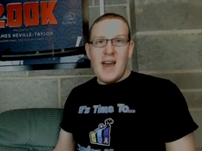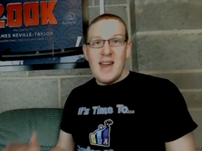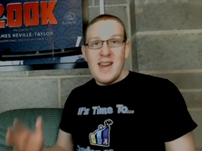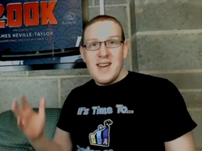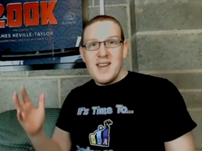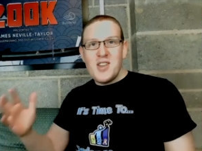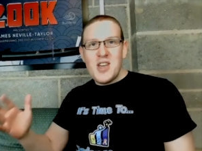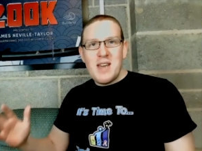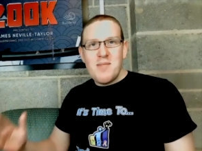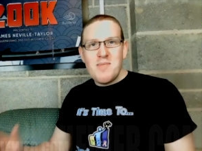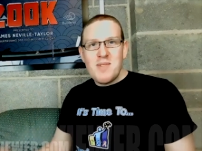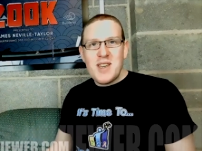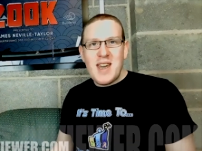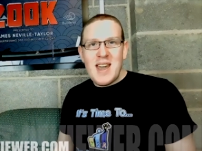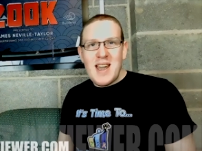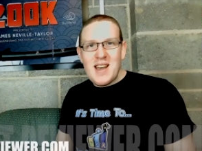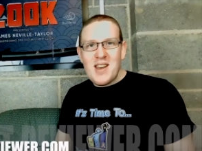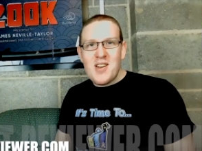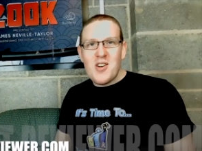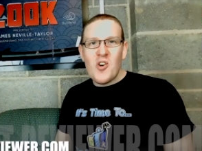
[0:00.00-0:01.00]
Hey, James
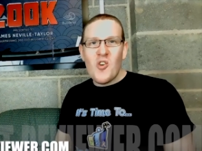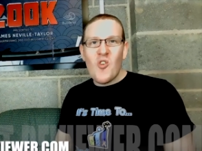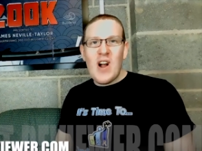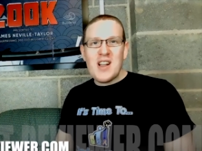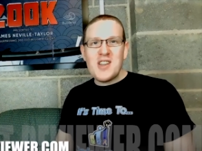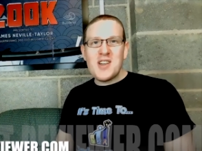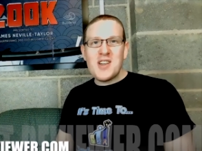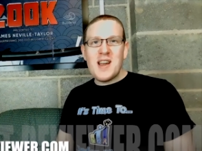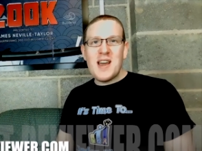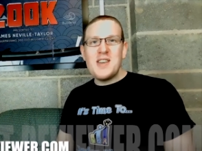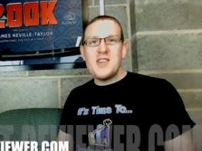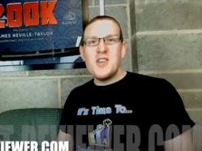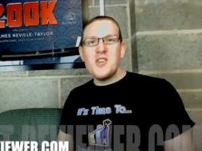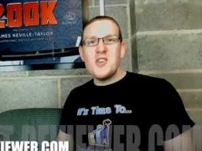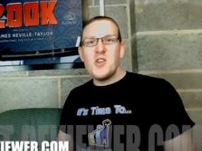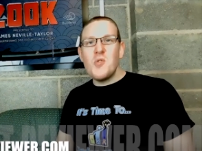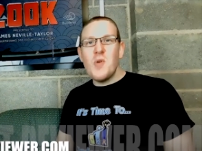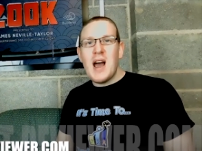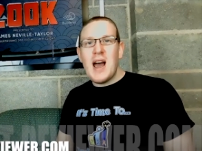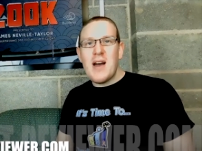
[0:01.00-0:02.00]
again,
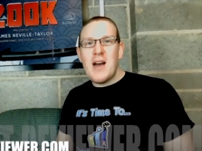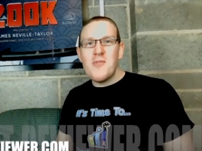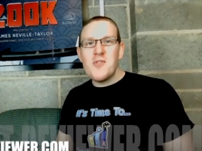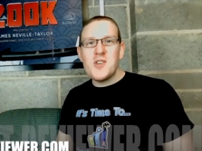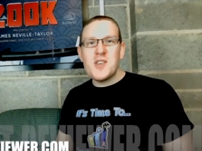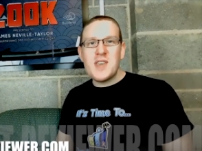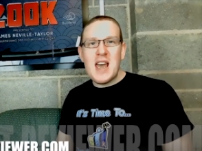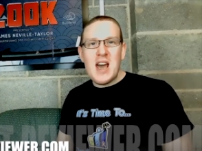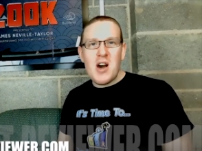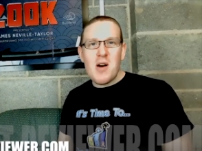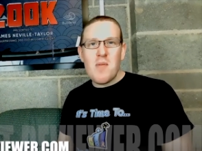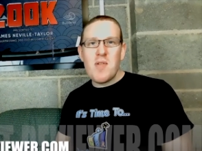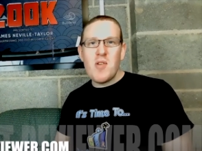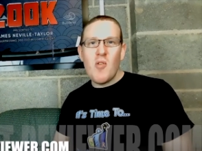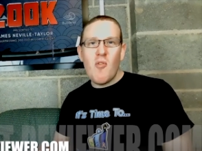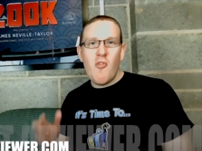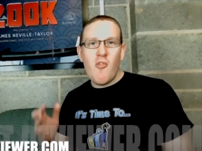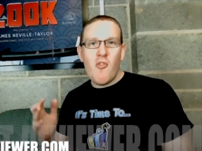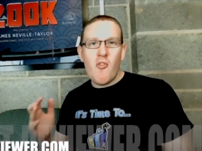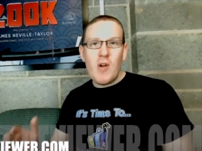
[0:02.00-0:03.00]
congratulations. You have set up
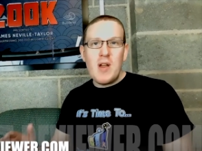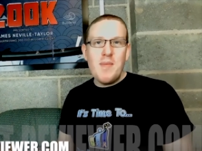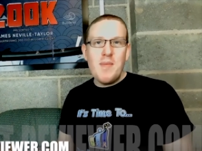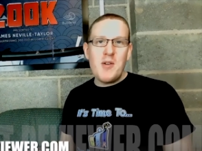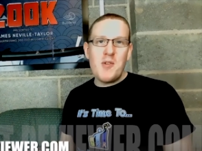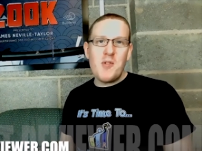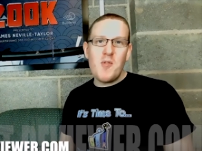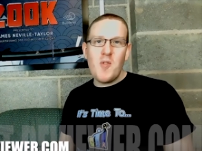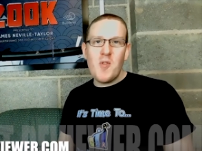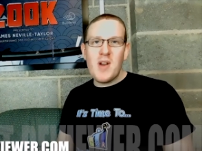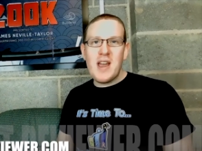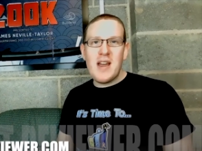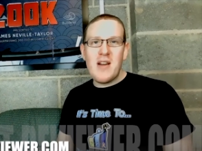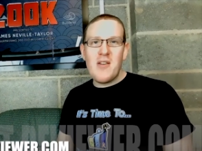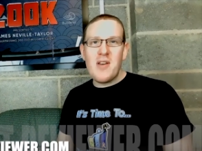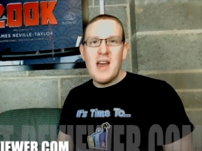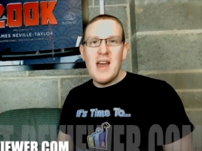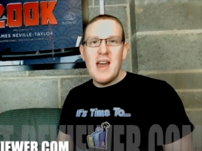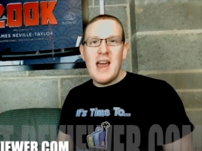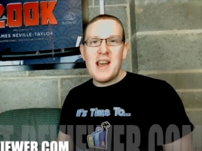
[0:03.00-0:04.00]
your free builder
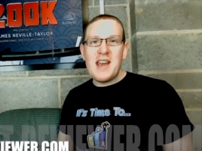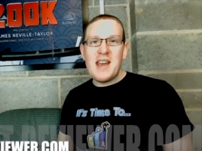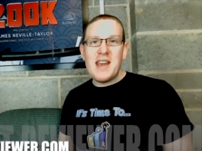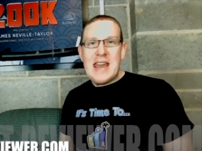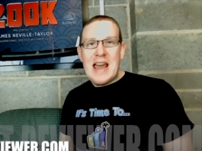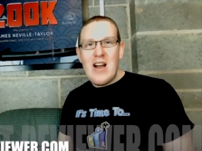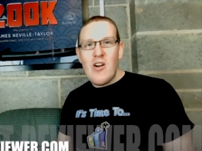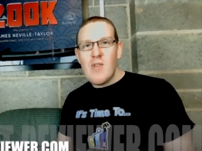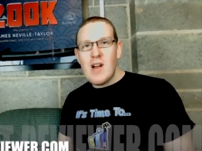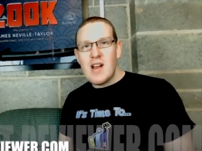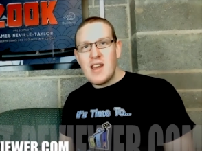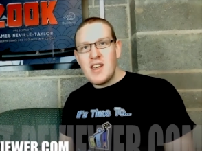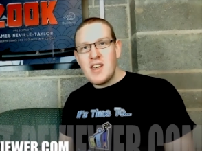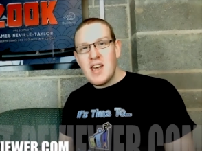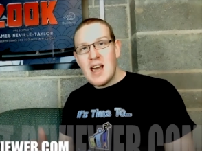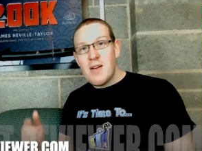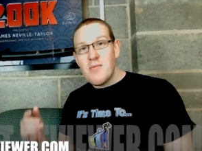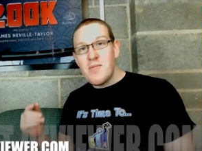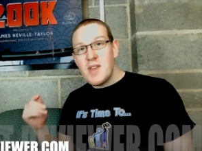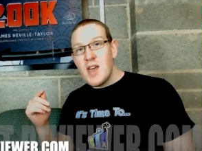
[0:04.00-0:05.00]
account and are now ready
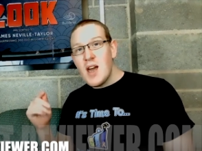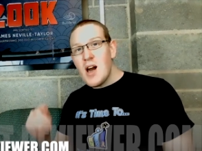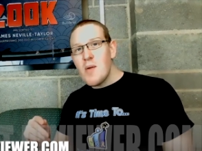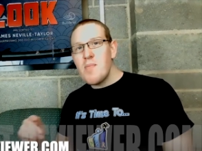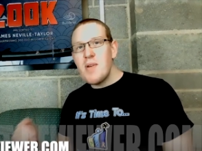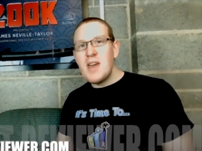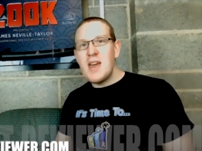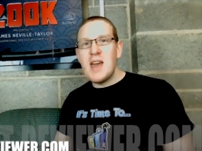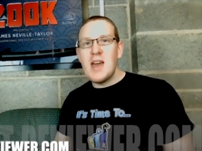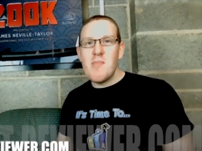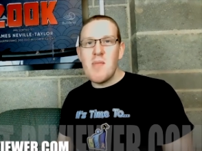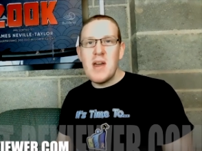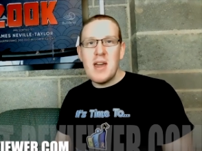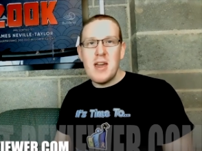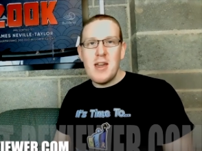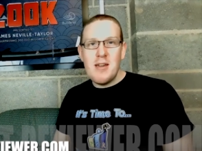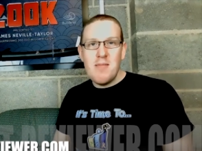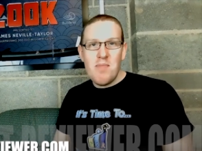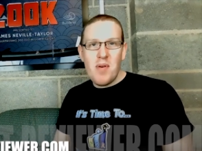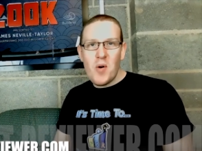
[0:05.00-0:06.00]
to have the RPM
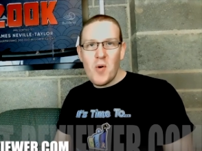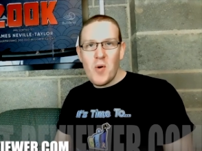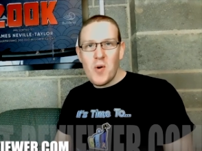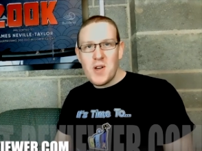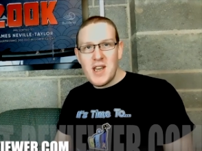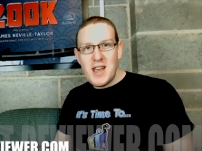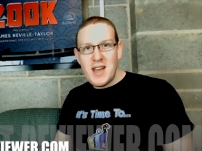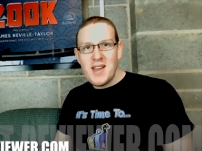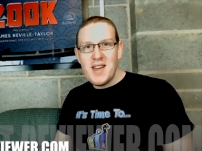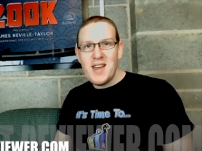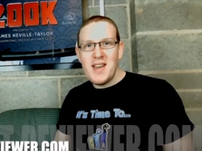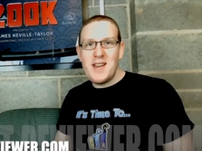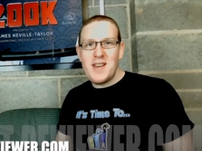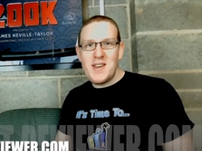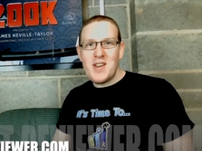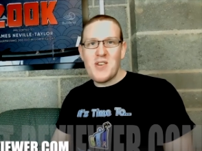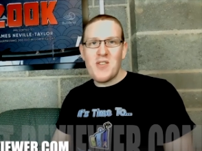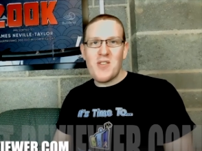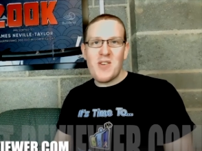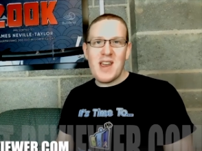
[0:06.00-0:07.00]
imported
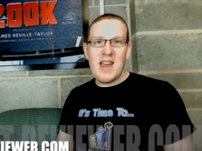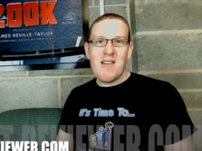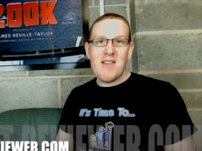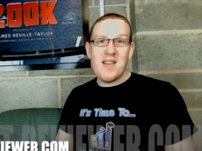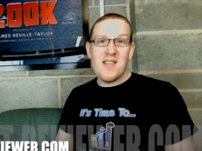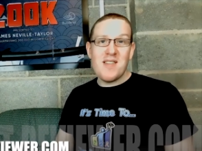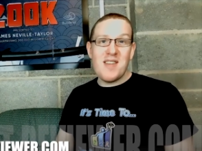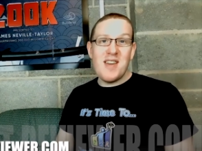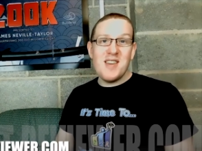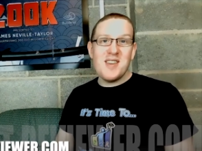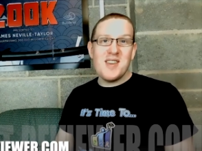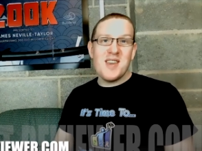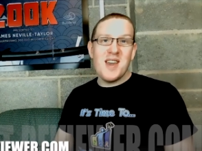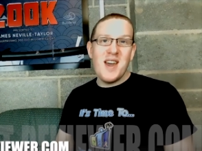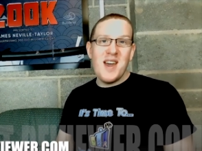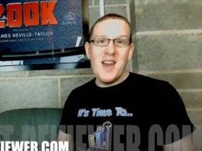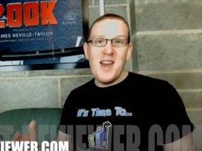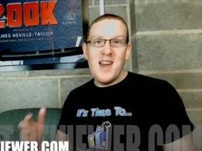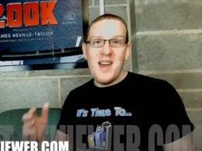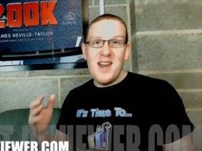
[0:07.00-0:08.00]
into your account. And this
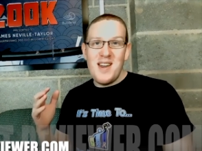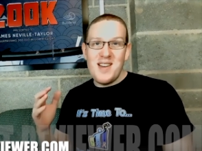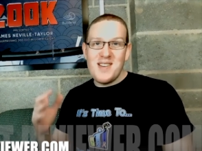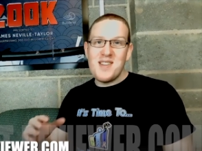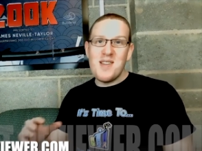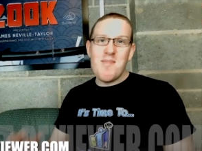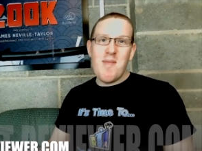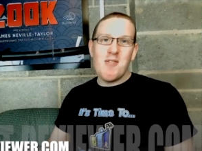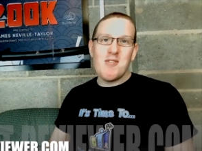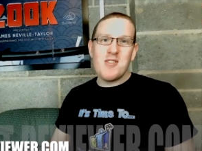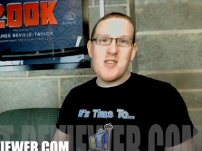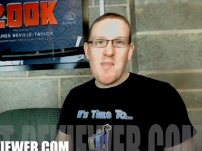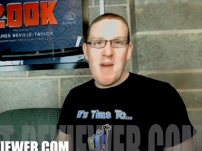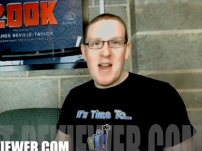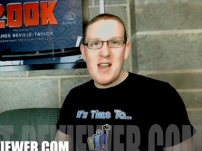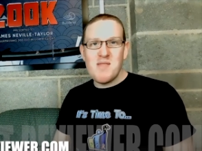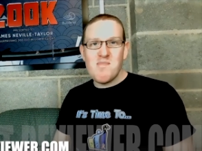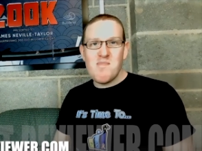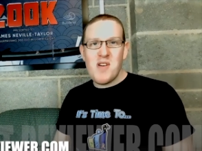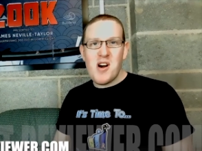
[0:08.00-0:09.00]
is the most
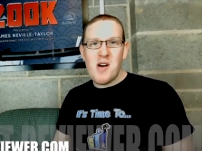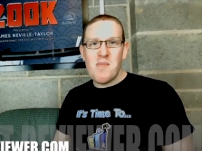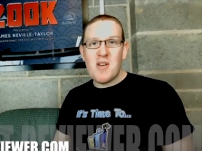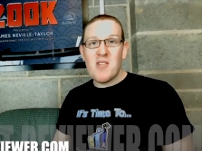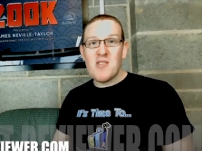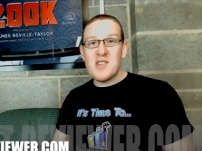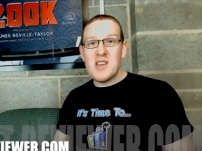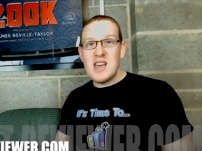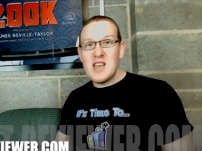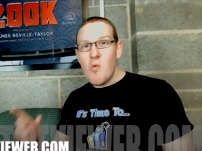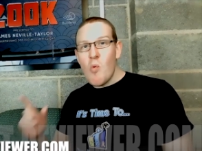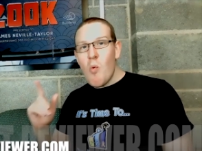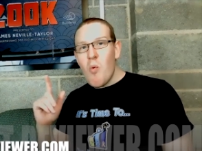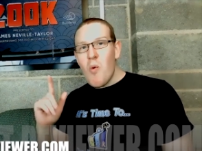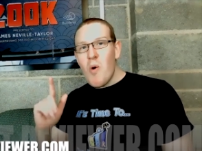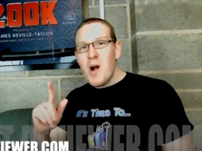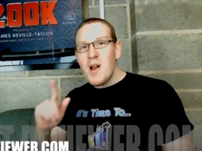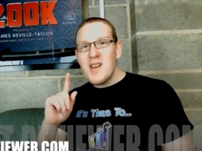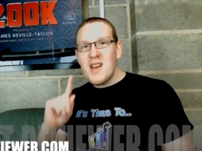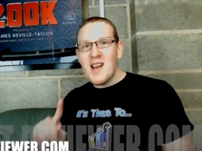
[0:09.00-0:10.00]
amazing part because it is
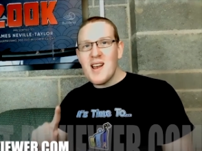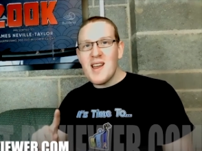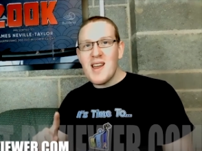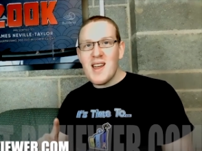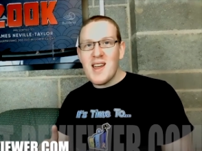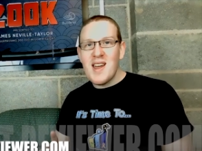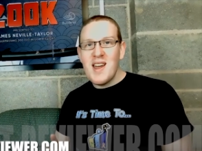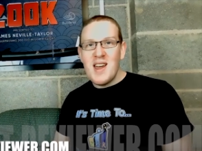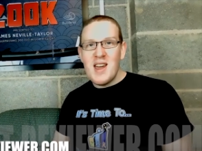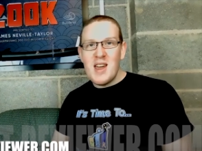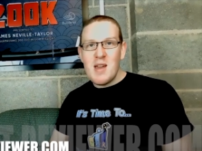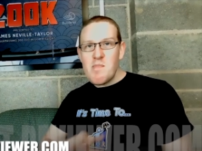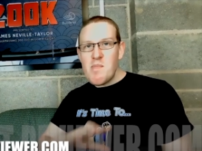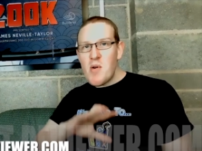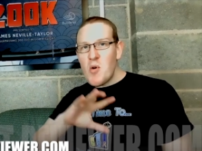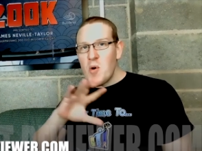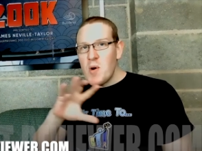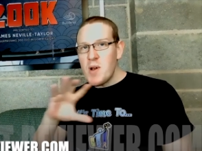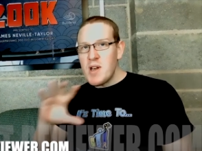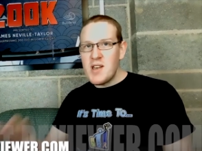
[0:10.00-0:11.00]
one click
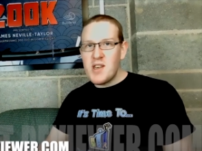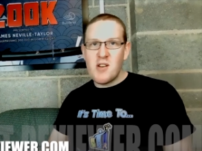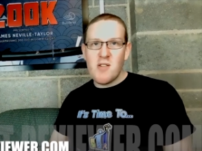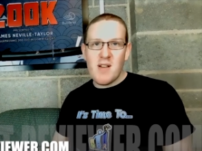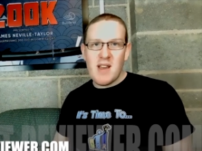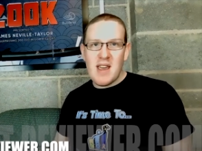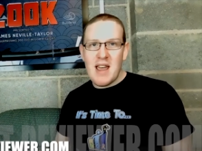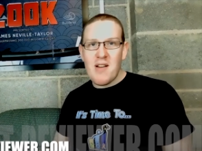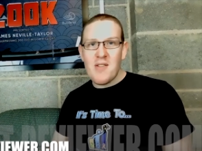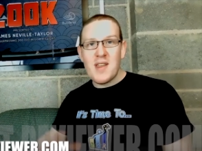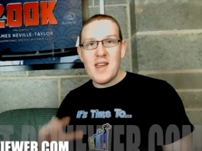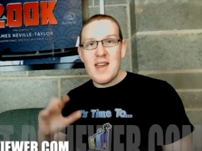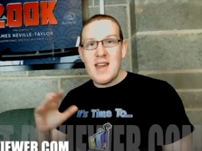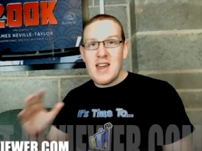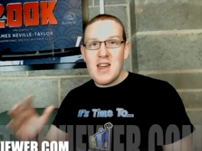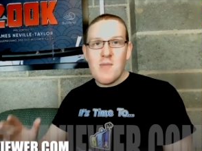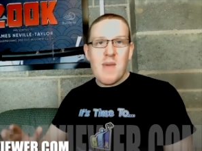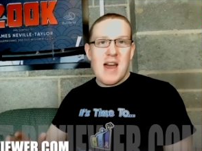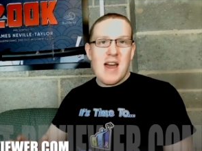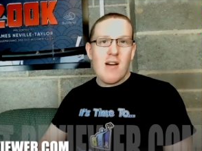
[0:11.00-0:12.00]
imported into your account the
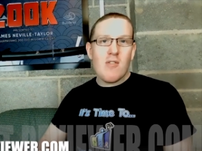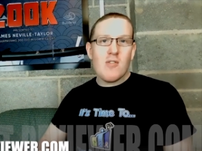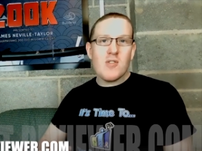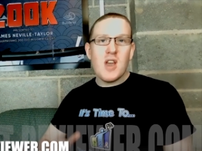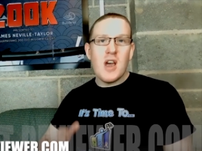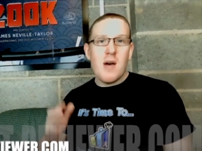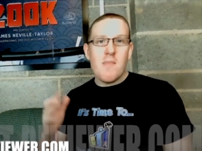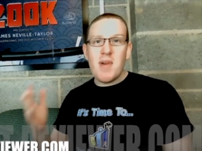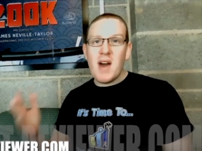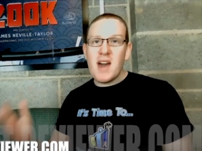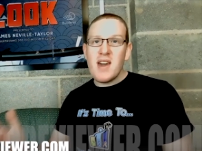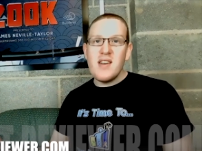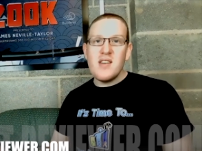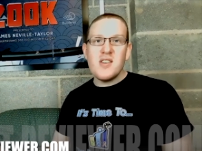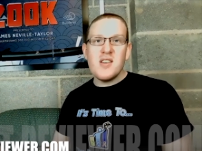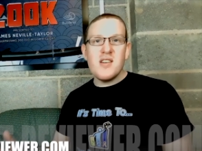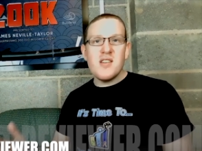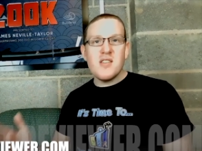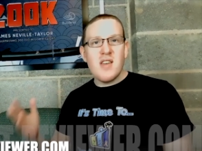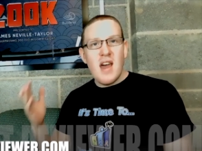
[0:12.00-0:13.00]
emails,
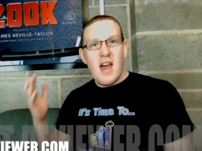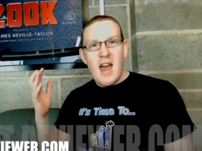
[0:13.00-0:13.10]
pages,